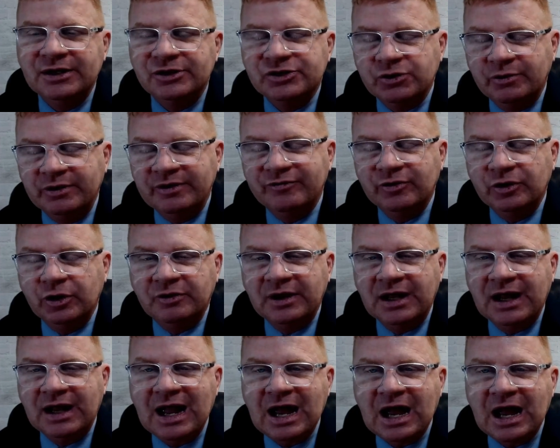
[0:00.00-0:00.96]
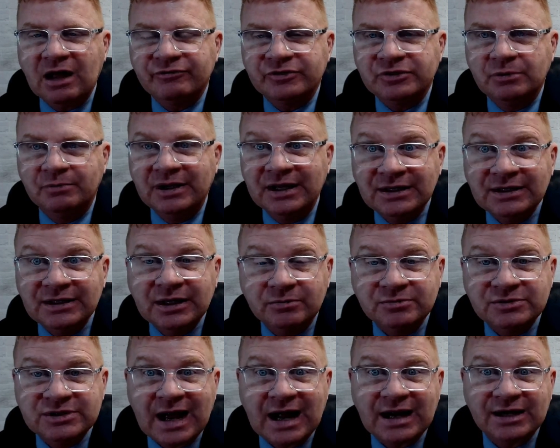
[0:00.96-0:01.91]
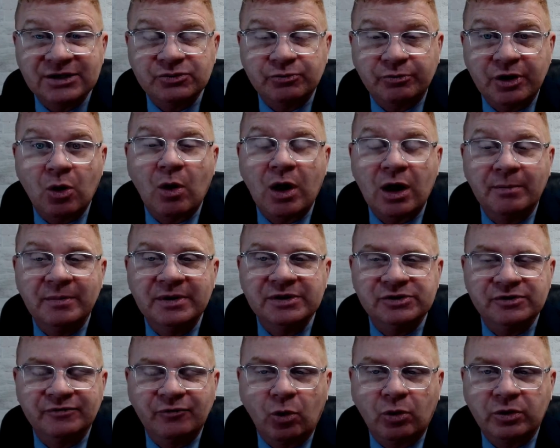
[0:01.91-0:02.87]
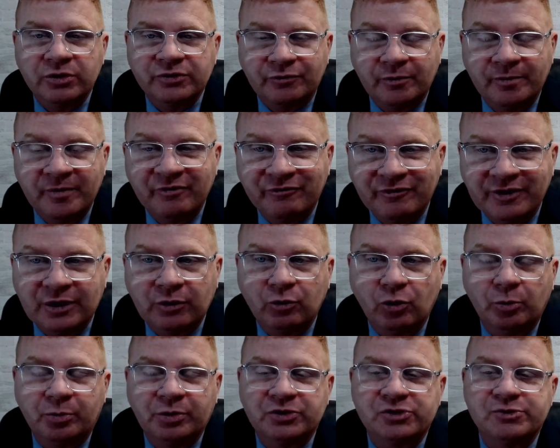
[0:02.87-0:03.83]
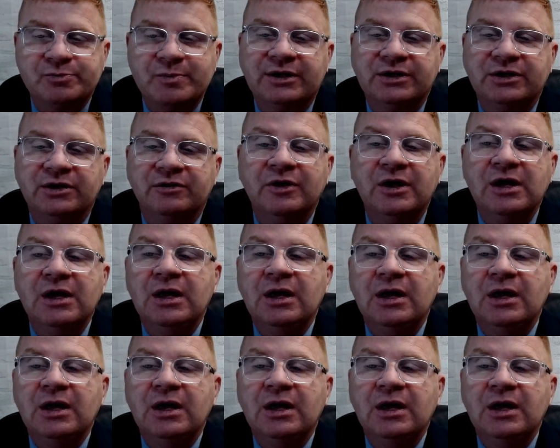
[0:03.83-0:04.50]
And so even though they have some income tax requirements, of course, from a federal perspective,